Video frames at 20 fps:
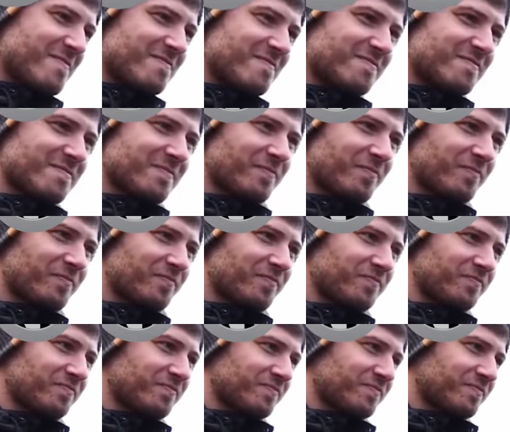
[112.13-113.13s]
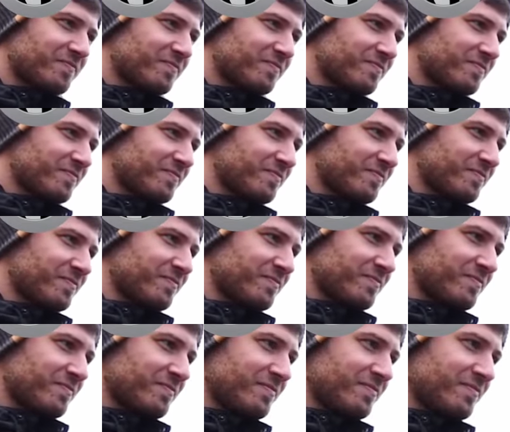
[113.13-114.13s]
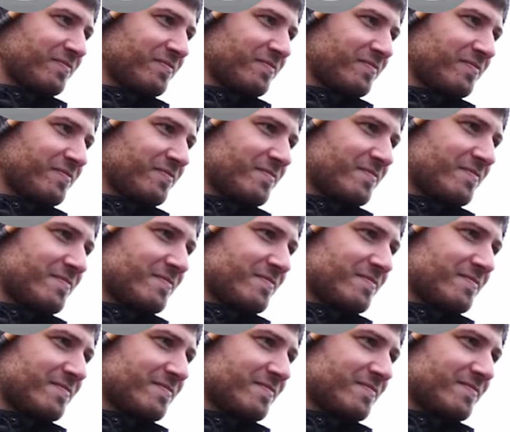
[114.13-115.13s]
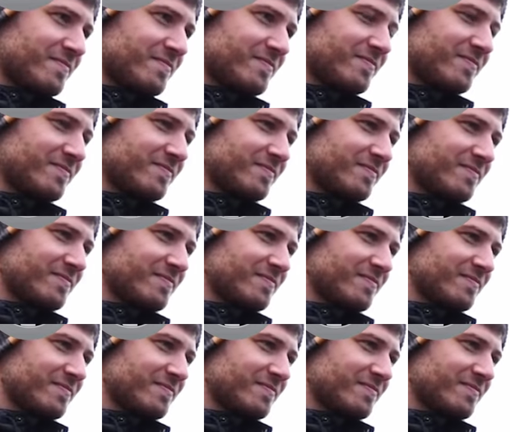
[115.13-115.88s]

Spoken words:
(silent)